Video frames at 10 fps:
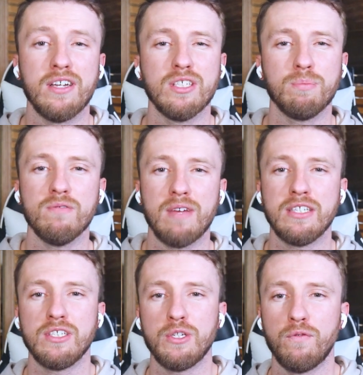and just
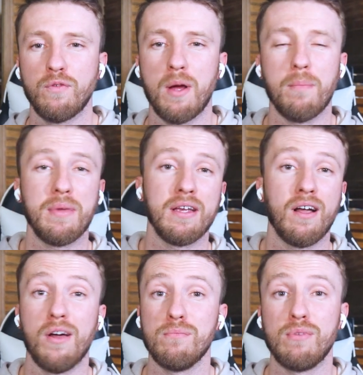prevents you from
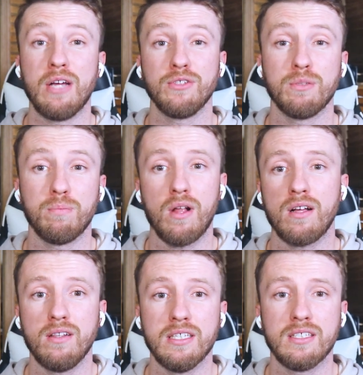being on browsers
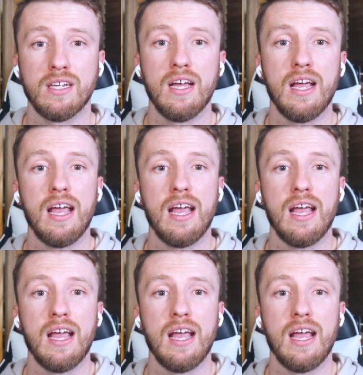blacklist